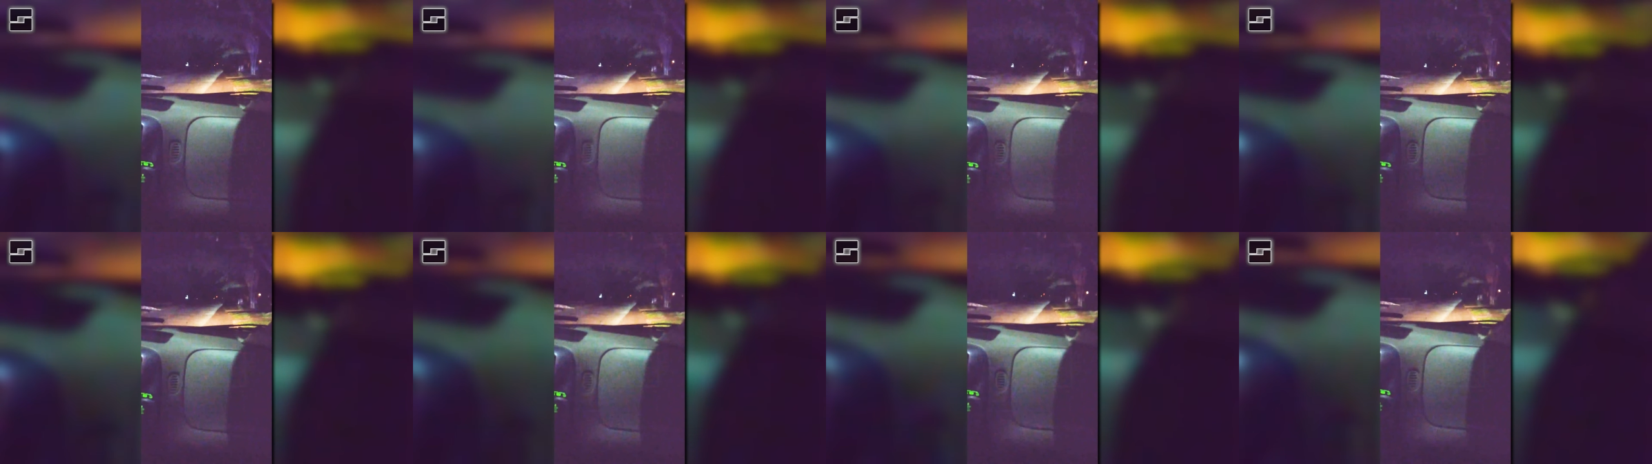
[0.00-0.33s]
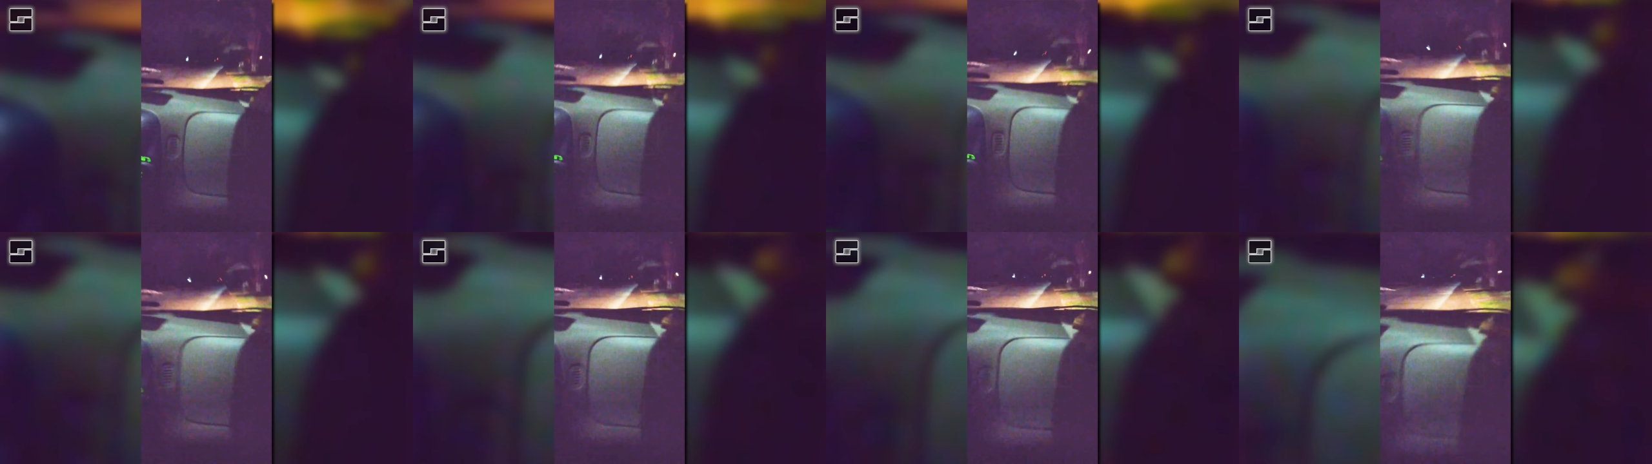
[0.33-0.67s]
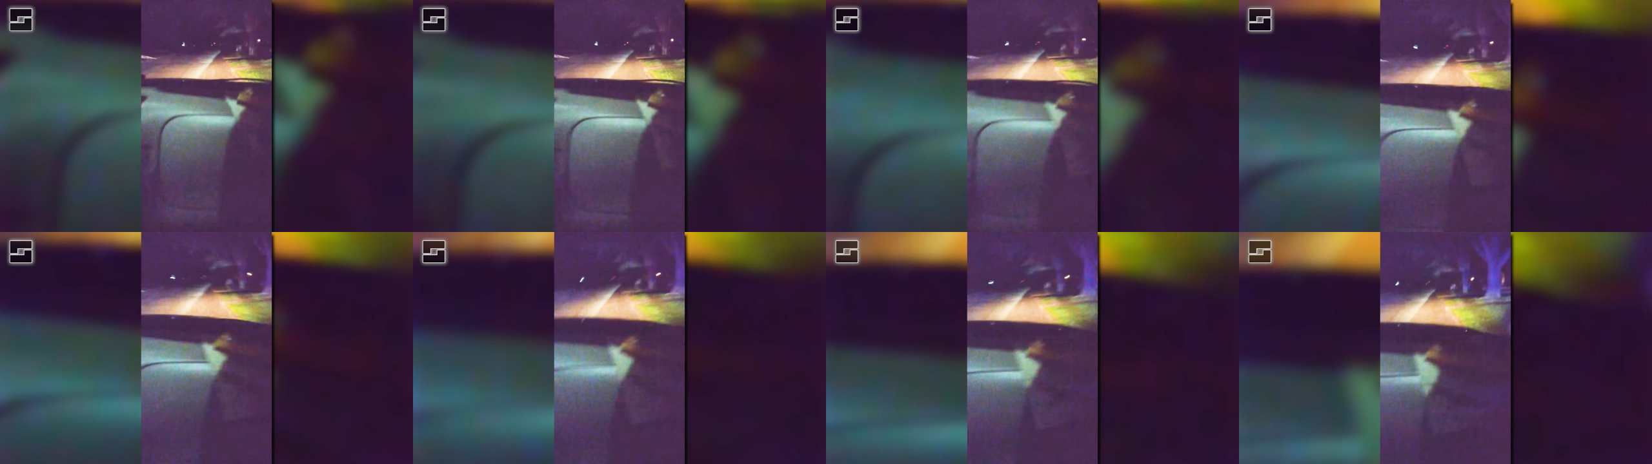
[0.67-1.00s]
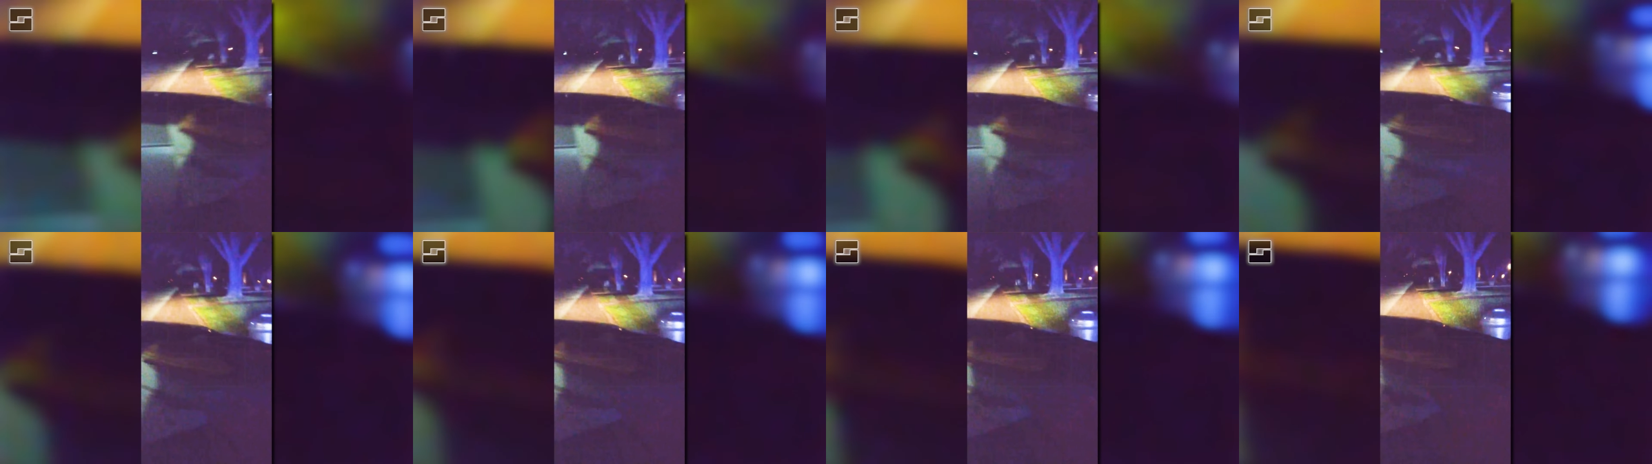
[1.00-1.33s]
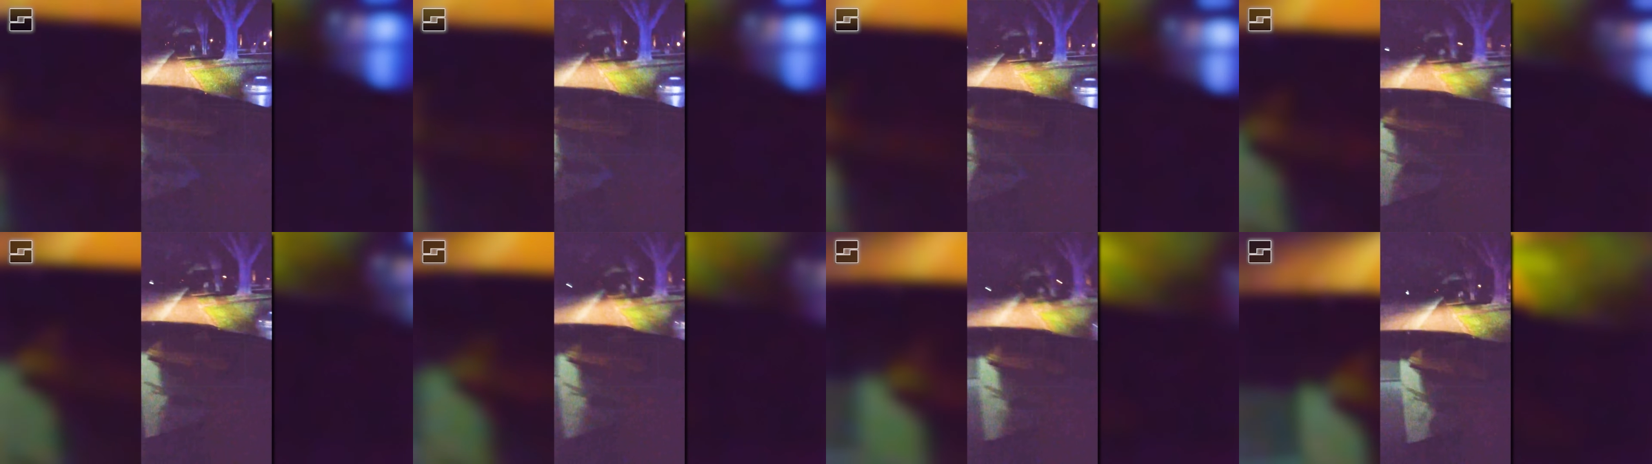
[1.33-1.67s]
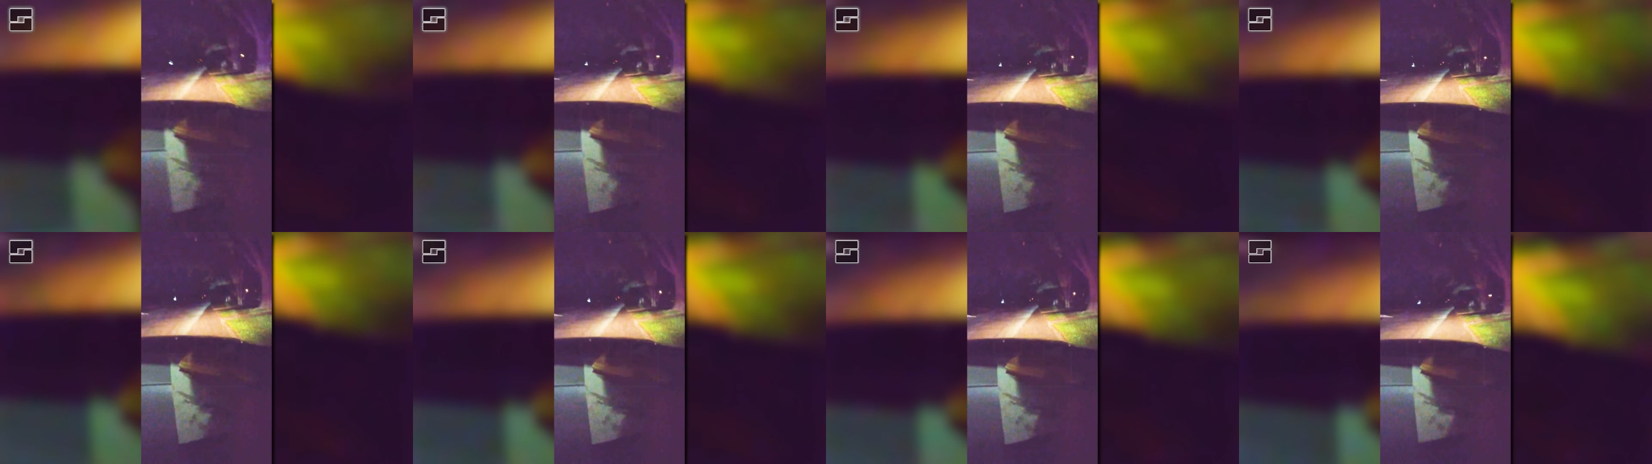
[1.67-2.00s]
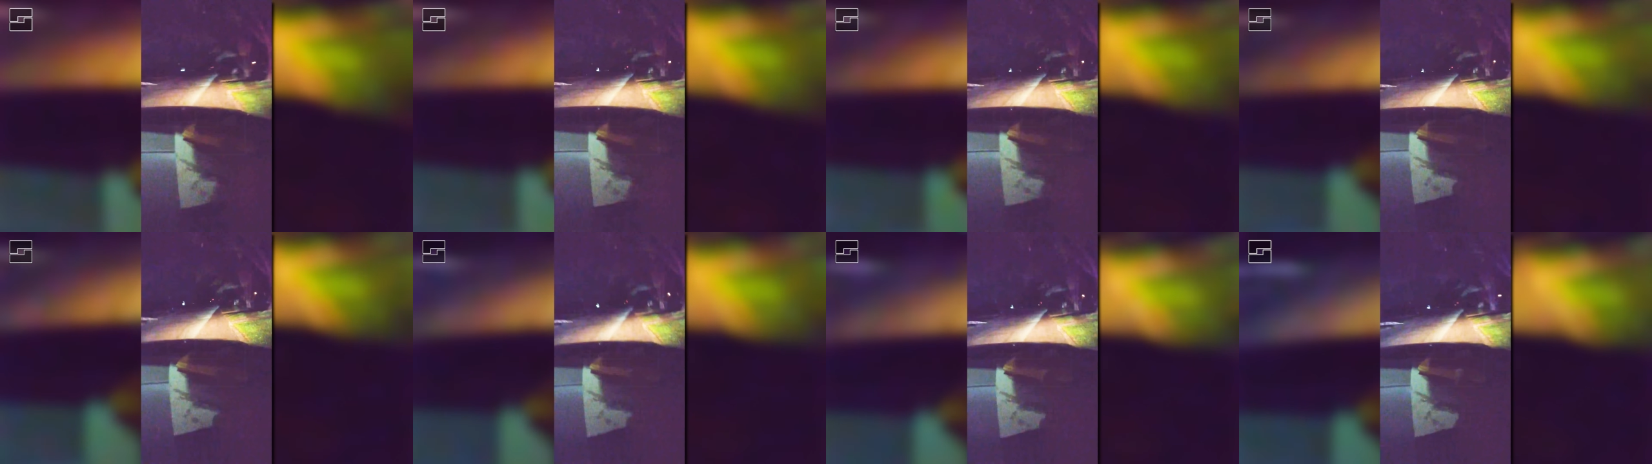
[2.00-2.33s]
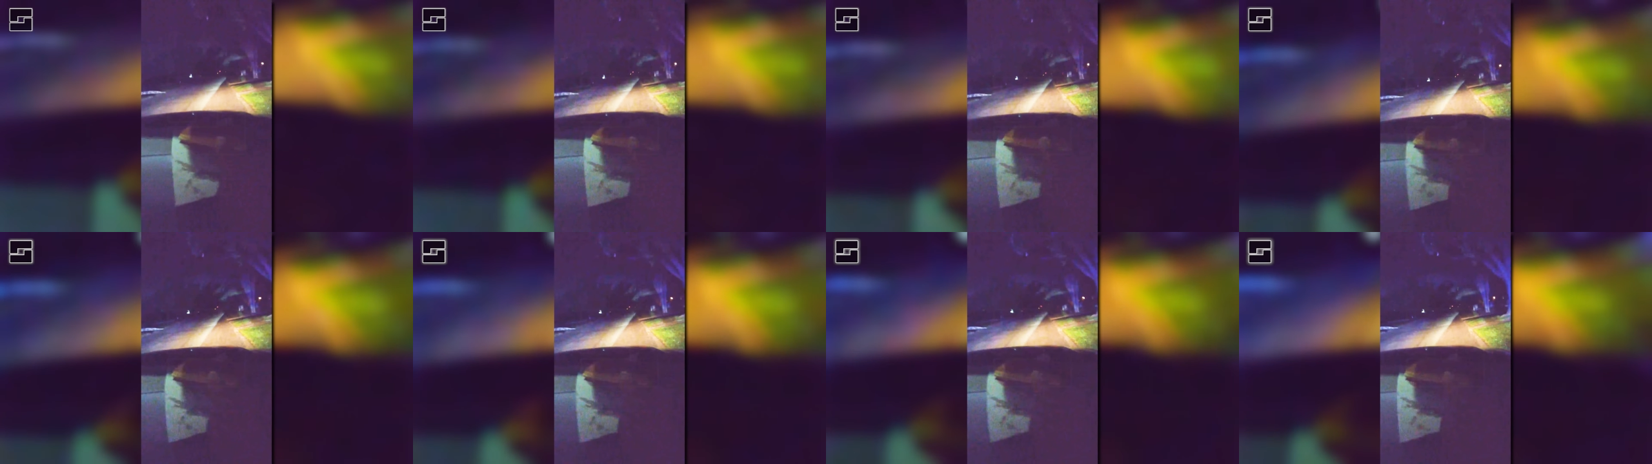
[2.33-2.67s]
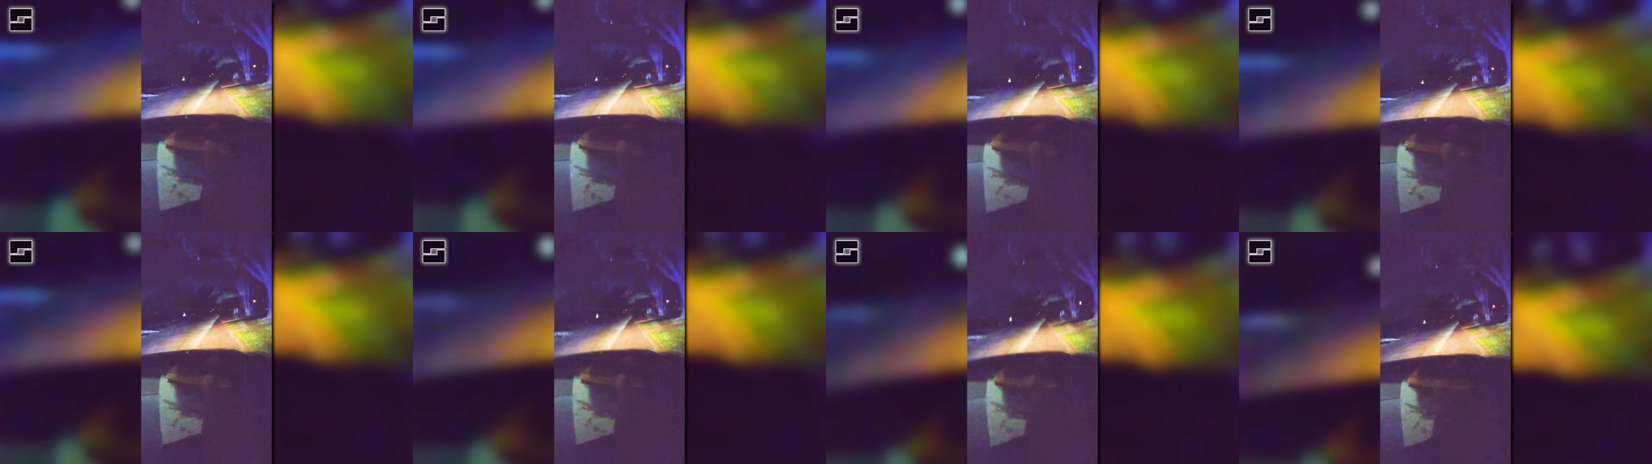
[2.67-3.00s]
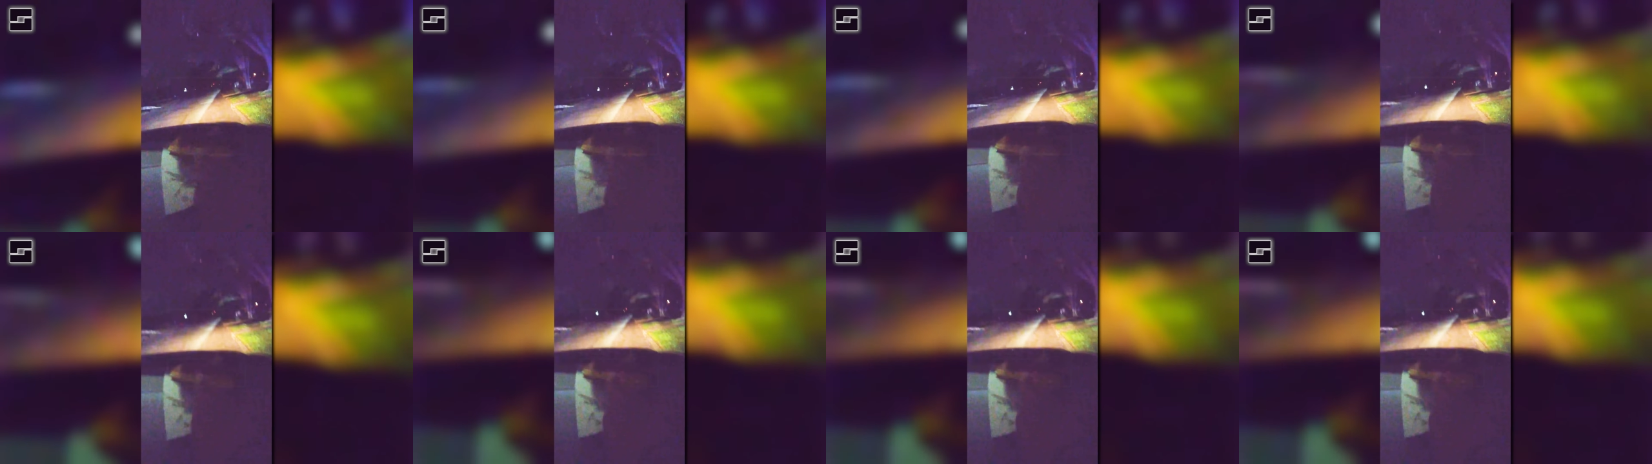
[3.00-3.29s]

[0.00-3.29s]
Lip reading: (no speaker visible)